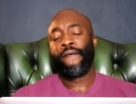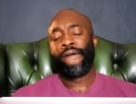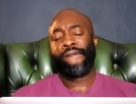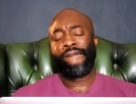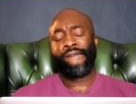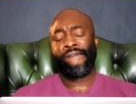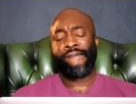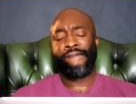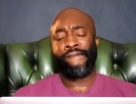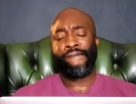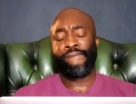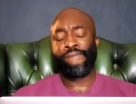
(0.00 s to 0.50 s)

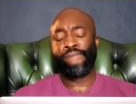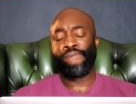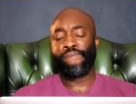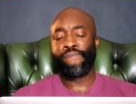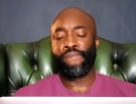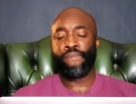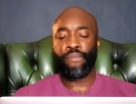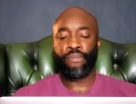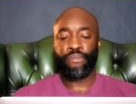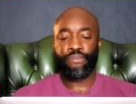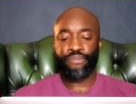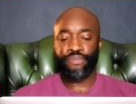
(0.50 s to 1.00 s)

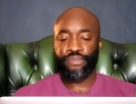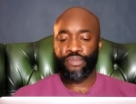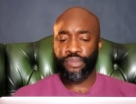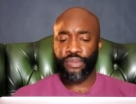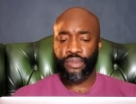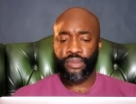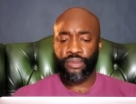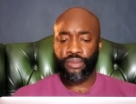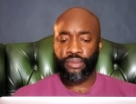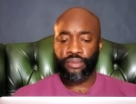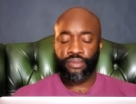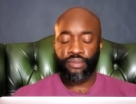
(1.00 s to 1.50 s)
Um,
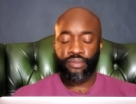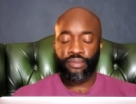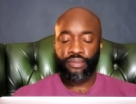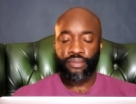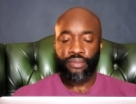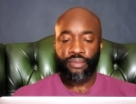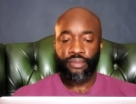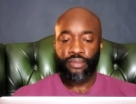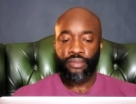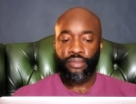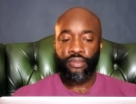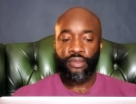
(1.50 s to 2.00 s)

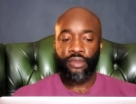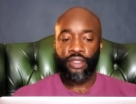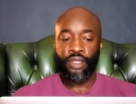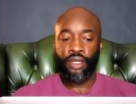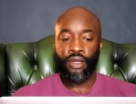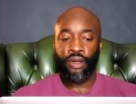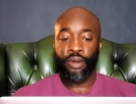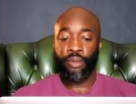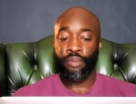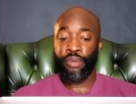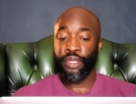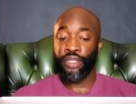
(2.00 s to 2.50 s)

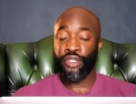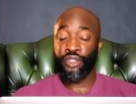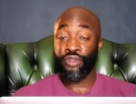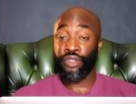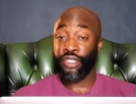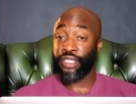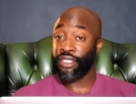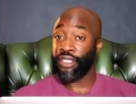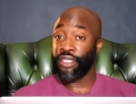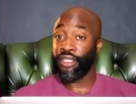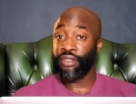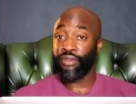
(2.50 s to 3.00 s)
that'll be
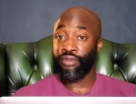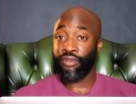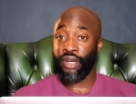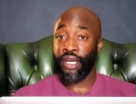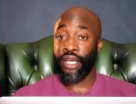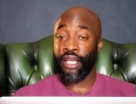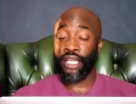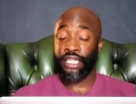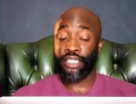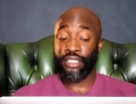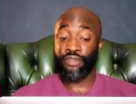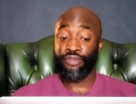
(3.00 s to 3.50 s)
interesting,
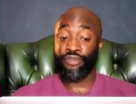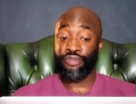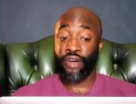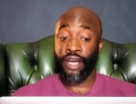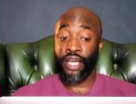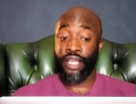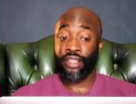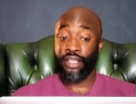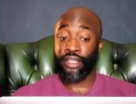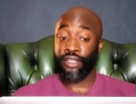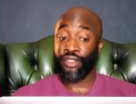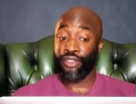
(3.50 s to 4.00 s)
right? That's a
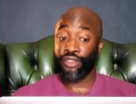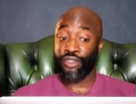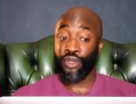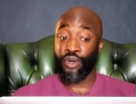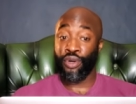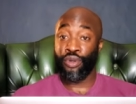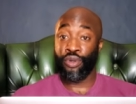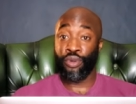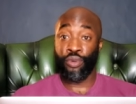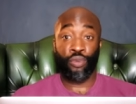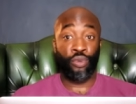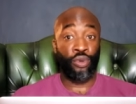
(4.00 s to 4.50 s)
fight that D A Z
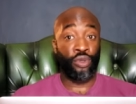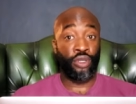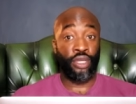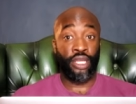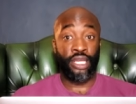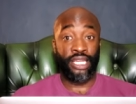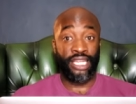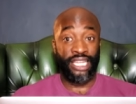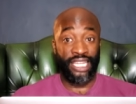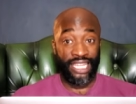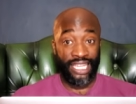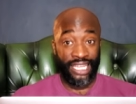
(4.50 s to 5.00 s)
N would
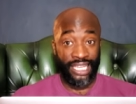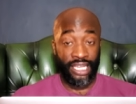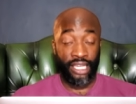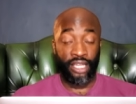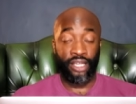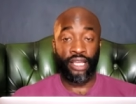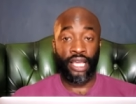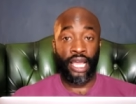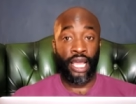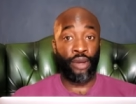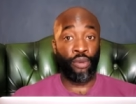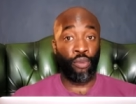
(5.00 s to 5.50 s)

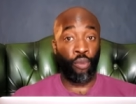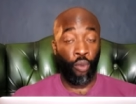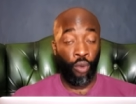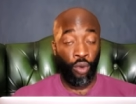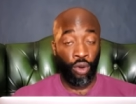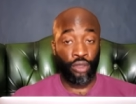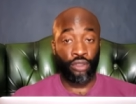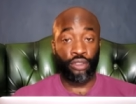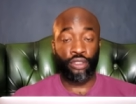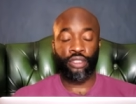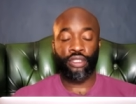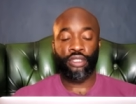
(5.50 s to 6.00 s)
need and
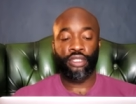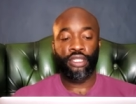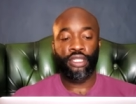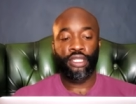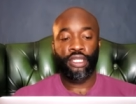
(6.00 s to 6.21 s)
want.